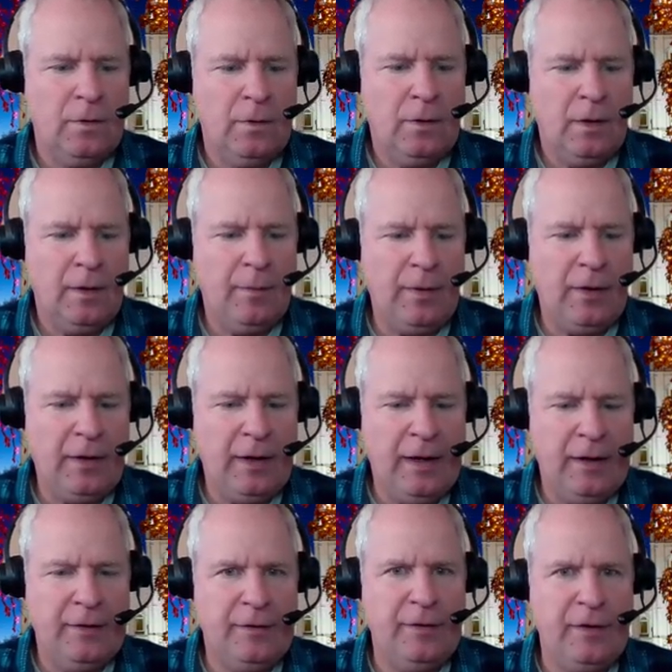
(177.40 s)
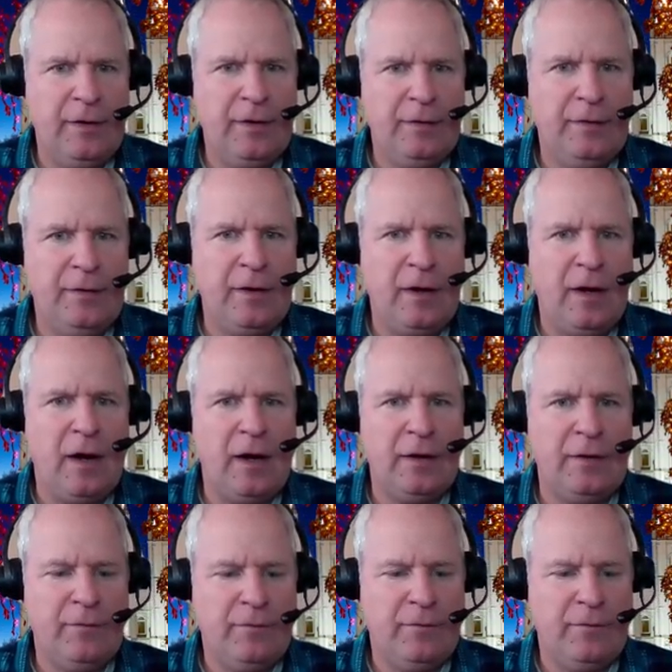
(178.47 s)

how about "and did not